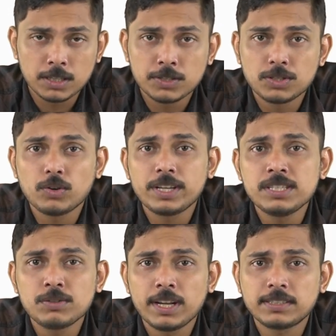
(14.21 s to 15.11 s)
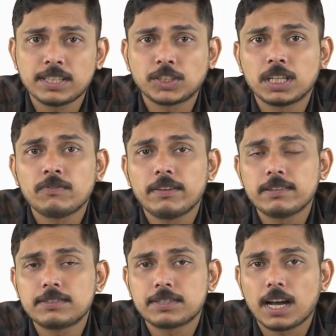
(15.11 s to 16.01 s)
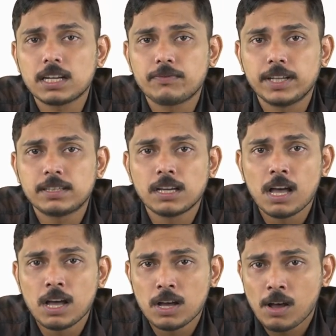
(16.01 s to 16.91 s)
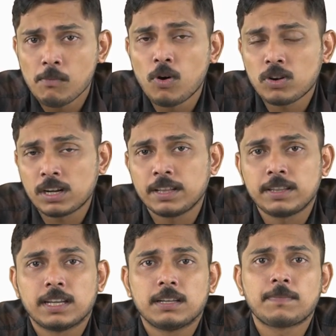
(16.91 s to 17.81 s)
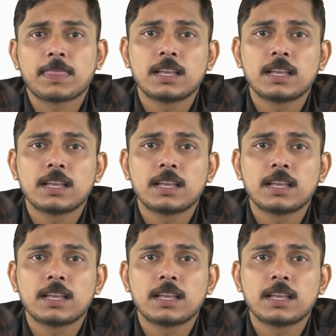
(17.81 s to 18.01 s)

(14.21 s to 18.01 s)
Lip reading: So, in today's session, we will start with modern India.